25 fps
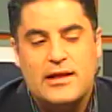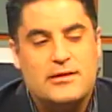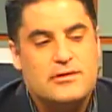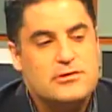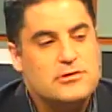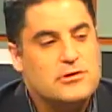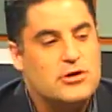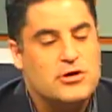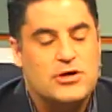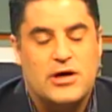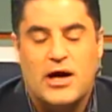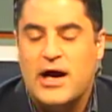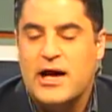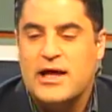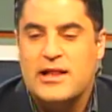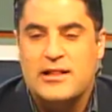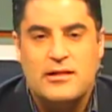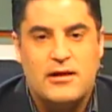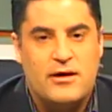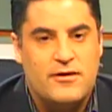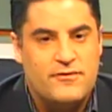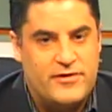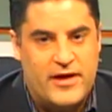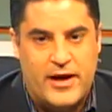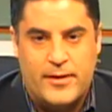look, I
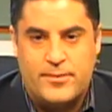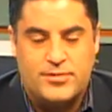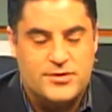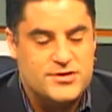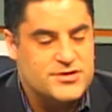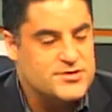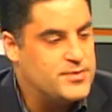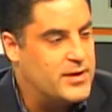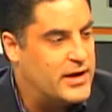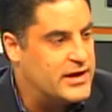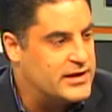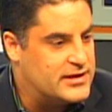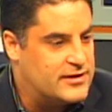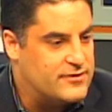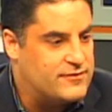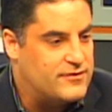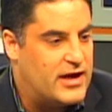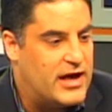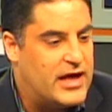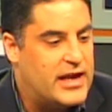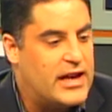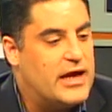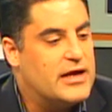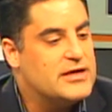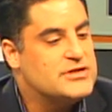love that perspective.
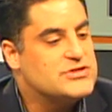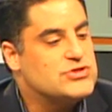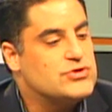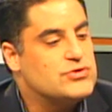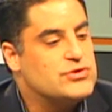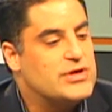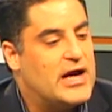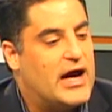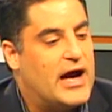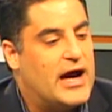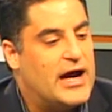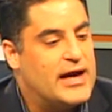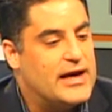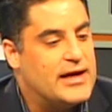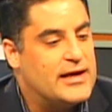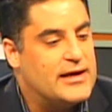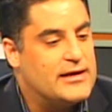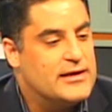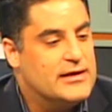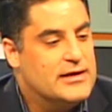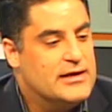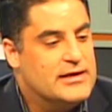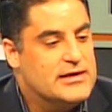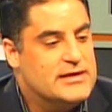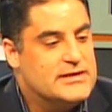And, and so that I...